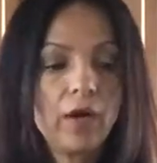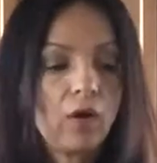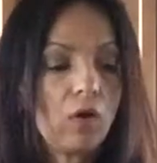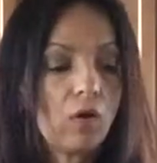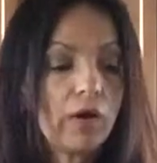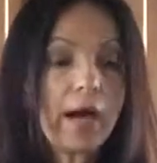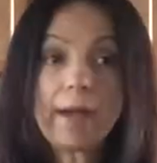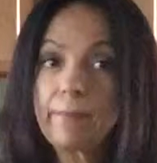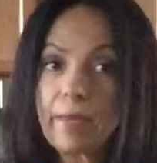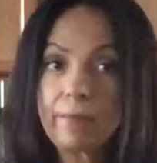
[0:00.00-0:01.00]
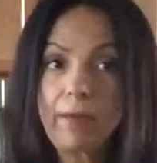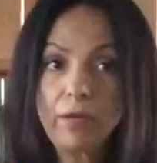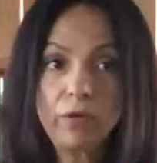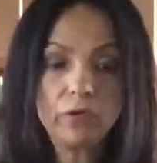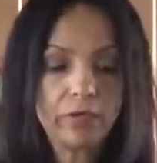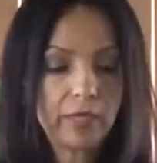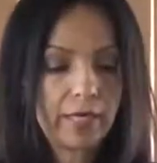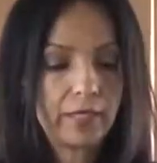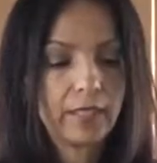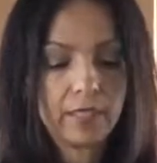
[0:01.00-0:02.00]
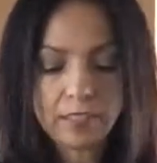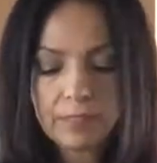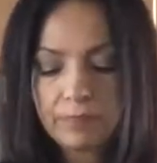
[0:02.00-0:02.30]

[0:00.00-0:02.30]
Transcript: or I make my yogurt like this.